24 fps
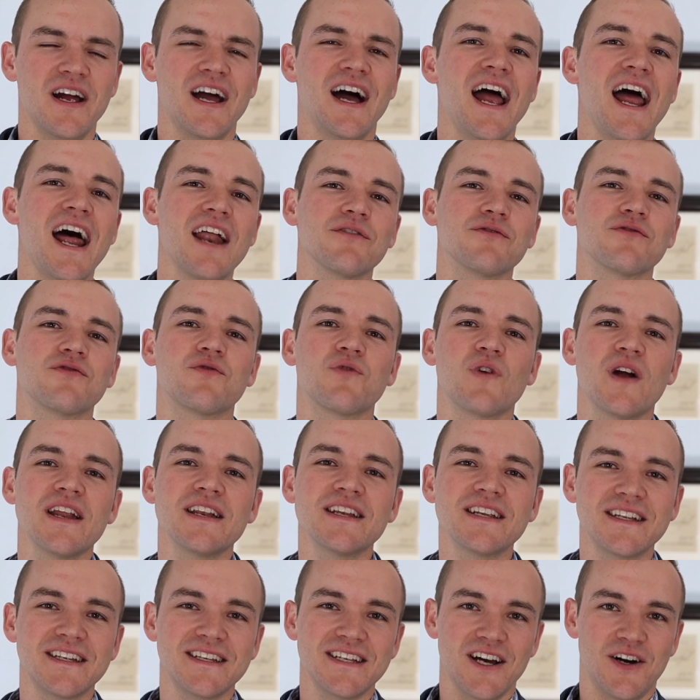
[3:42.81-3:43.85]
I had a
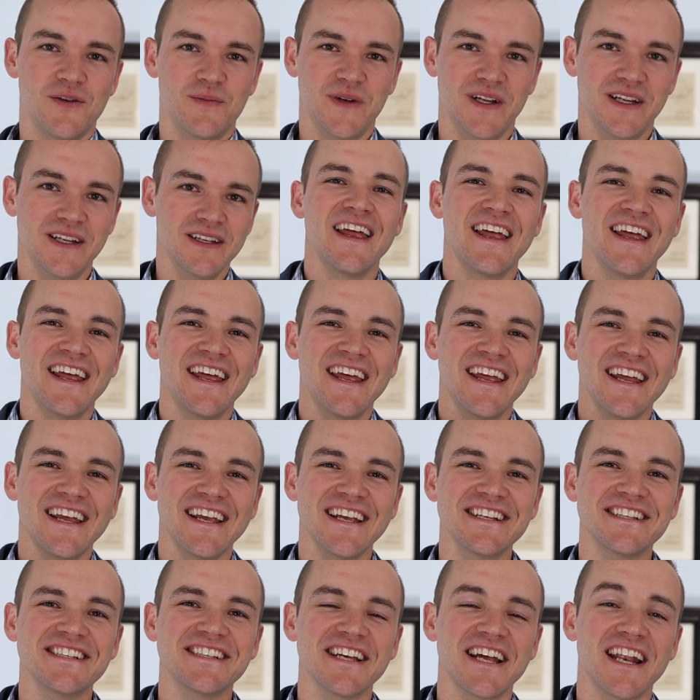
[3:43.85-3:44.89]
friend tell me,
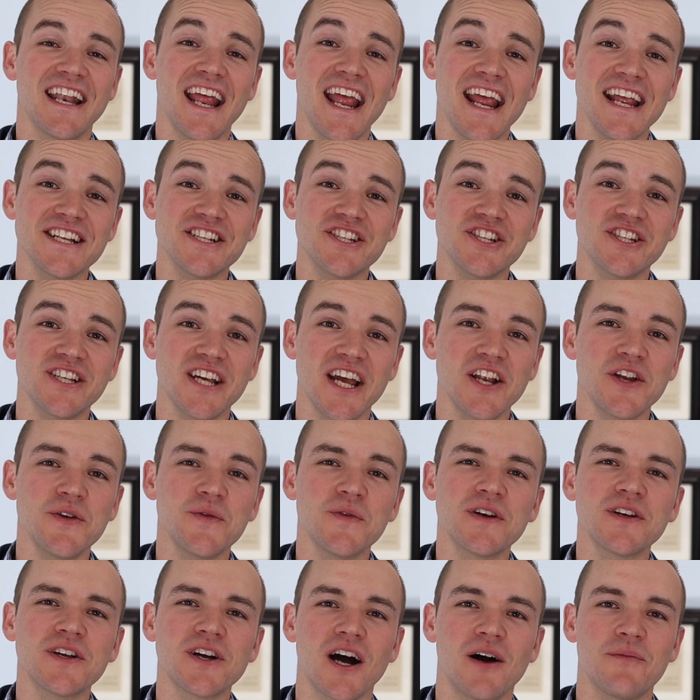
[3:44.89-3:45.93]
he said a
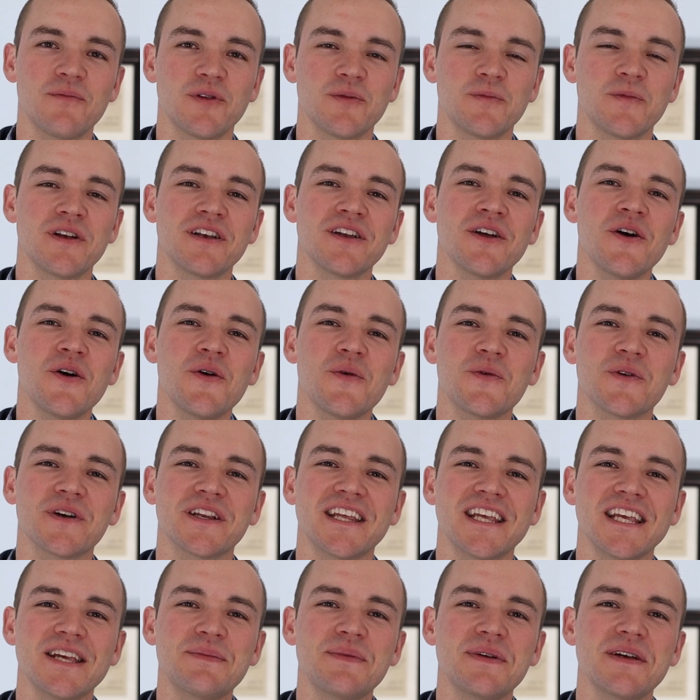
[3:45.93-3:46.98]
genuine compliment would
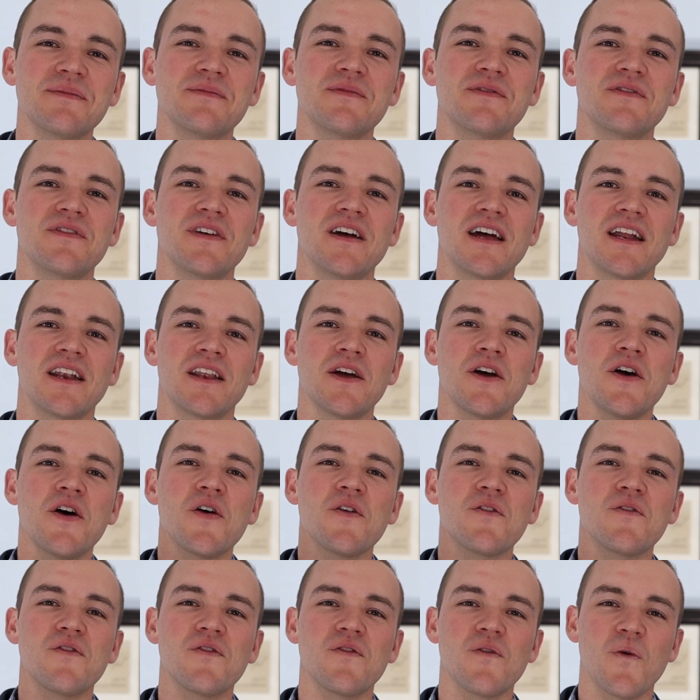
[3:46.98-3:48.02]
keep him fed
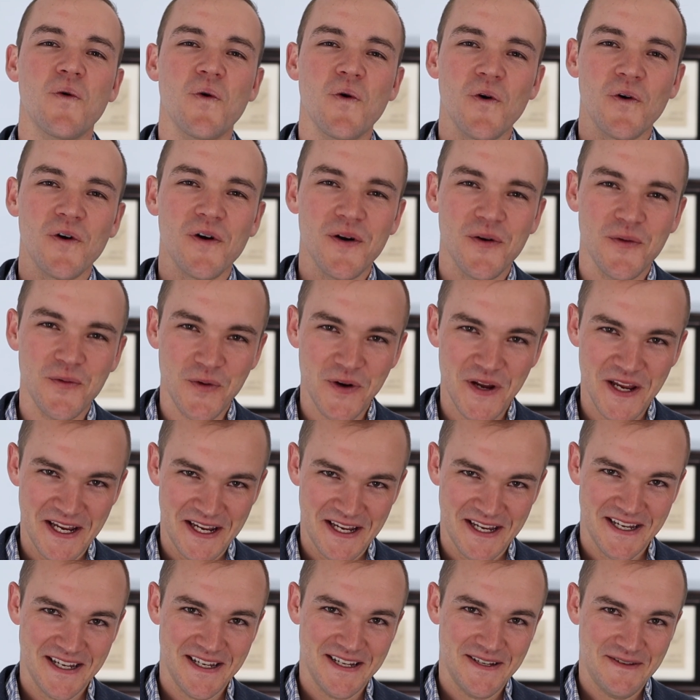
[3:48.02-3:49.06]
for a
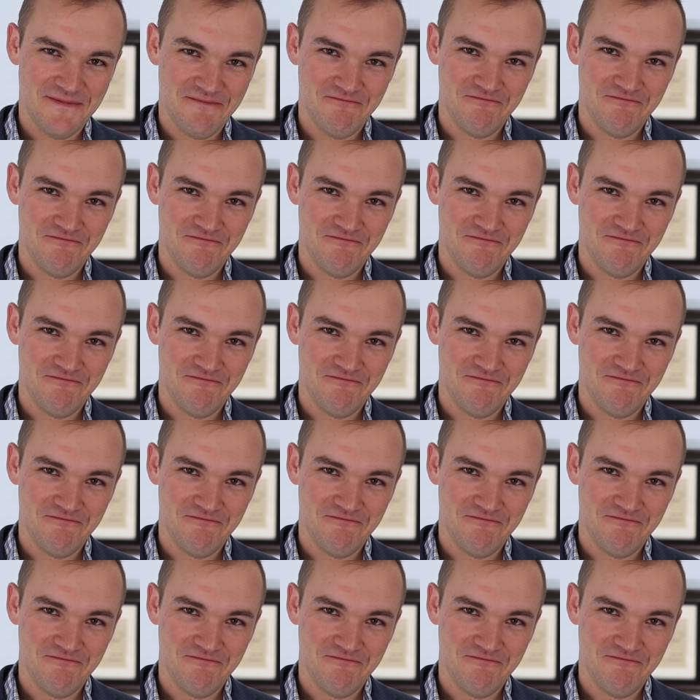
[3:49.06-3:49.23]
week.